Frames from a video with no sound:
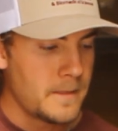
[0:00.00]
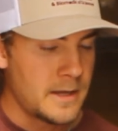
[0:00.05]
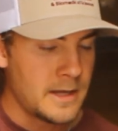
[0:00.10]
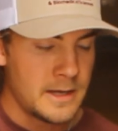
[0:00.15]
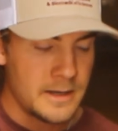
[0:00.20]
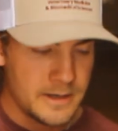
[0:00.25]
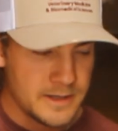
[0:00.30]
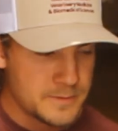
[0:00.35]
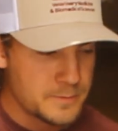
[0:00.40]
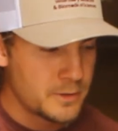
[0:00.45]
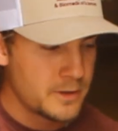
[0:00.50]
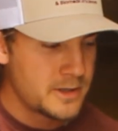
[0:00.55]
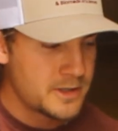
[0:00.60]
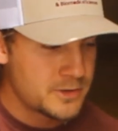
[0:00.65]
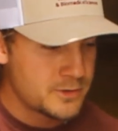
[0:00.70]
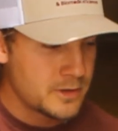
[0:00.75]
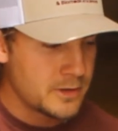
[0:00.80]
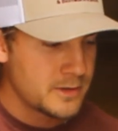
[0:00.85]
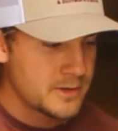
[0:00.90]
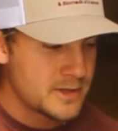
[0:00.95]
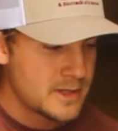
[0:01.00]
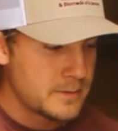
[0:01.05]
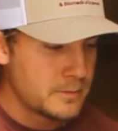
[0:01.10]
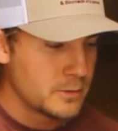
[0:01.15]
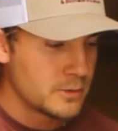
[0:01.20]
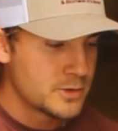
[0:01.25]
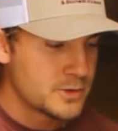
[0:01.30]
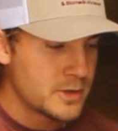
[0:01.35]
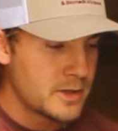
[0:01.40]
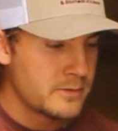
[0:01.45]
it is pretty
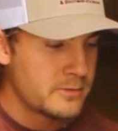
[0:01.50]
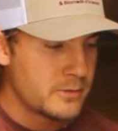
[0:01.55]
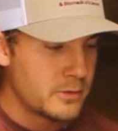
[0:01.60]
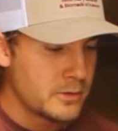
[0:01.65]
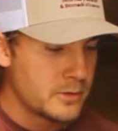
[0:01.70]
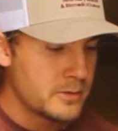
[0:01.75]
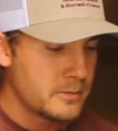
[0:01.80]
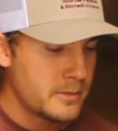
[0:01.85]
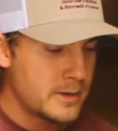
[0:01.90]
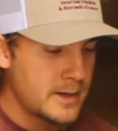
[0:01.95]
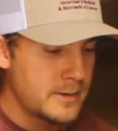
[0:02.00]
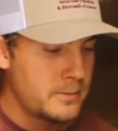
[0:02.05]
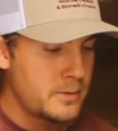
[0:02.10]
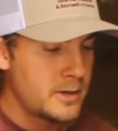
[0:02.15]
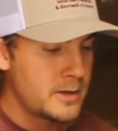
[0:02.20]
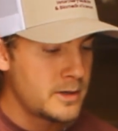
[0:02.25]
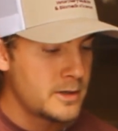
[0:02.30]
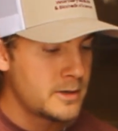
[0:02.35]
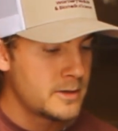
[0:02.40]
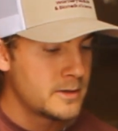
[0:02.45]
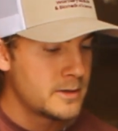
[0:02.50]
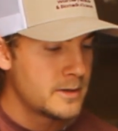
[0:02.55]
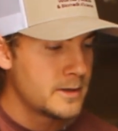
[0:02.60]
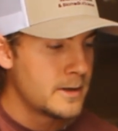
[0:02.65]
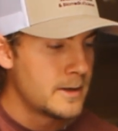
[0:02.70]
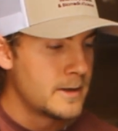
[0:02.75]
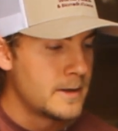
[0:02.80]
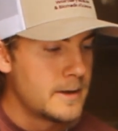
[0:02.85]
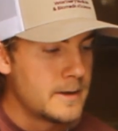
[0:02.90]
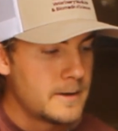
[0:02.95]
simple, straightforward in my opinion,
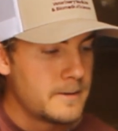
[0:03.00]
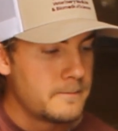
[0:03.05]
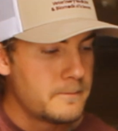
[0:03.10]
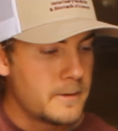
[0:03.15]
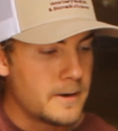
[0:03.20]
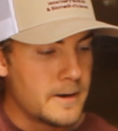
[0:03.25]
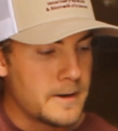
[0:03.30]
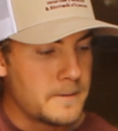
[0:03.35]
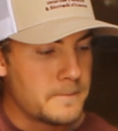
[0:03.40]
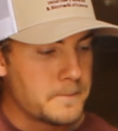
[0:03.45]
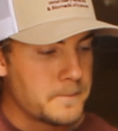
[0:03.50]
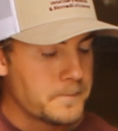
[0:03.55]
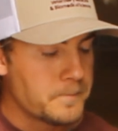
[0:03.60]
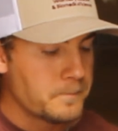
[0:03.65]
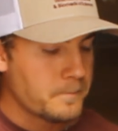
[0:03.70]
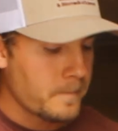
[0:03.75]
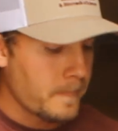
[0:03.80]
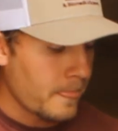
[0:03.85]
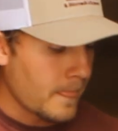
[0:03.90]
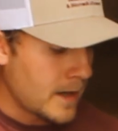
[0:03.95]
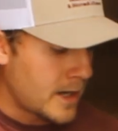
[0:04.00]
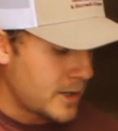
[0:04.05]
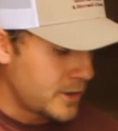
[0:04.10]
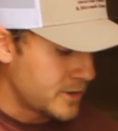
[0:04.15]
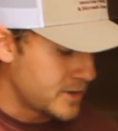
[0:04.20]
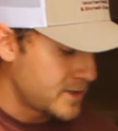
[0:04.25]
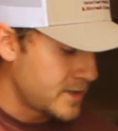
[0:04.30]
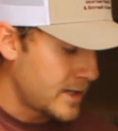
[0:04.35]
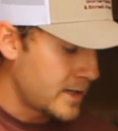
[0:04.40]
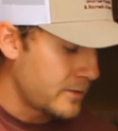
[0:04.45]
but I
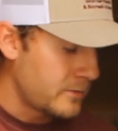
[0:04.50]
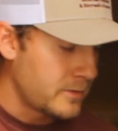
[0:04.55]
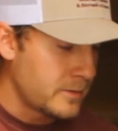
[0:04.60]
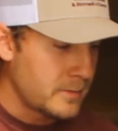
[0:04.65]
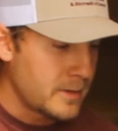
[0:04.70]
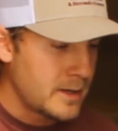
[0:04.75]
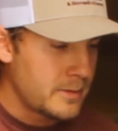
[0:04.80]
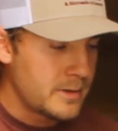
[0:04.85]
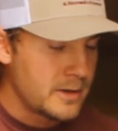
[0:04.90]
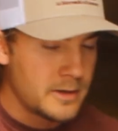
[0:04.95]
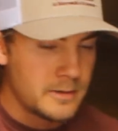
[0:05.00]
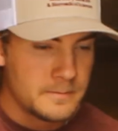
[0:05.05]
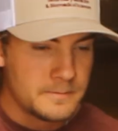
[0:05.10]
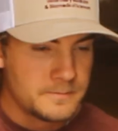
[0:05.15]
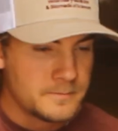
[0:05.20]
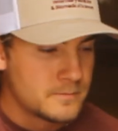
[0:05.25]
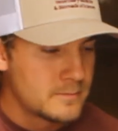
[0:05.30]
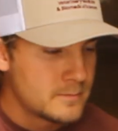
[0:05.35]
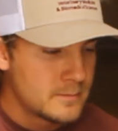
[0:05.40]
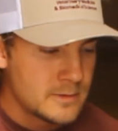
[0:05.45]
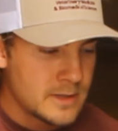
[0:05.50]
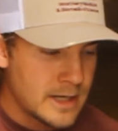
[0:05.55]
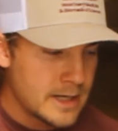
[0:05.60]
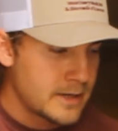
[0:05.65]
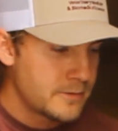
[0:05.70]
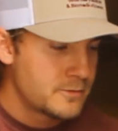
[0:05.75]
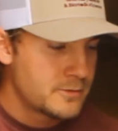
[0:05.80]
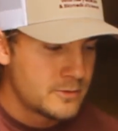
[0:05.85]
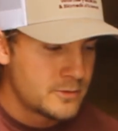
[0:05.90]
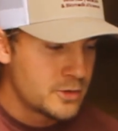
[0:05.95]
understand if it may be
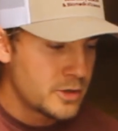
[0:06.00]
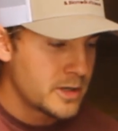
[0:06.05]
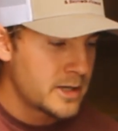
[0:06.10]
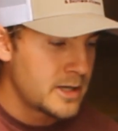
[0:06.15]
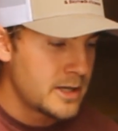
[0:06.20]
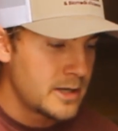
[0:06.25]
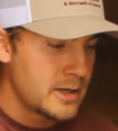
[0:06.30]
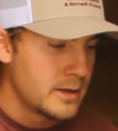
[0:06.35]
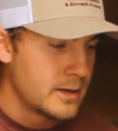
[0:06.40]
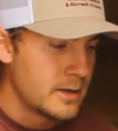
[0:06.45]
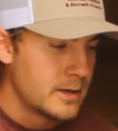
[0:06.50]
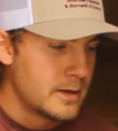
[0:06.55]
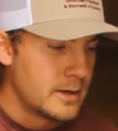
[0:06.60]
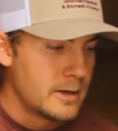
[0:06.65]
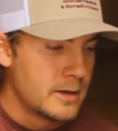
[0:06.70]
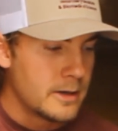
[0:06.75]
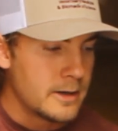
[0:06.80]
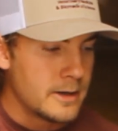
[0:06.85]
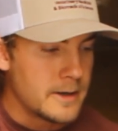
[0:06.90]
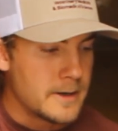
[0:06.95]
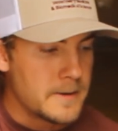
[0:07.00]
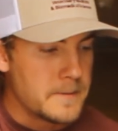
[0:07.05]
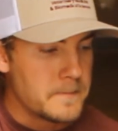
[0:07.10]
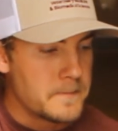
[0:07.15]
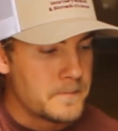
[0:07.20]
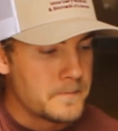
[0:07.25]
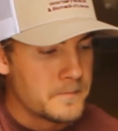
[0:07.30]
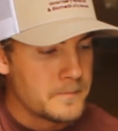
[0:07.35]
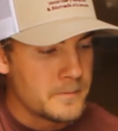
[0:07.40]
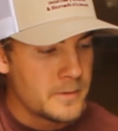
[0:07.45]
kind of tricky,
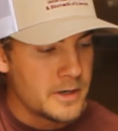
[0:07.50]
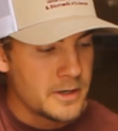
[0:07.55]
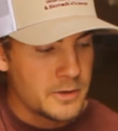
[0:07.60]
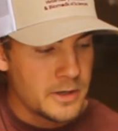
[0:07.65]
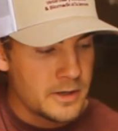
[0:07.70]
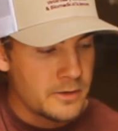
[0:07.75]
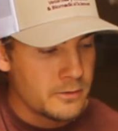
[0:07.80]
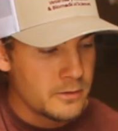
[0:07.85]
but it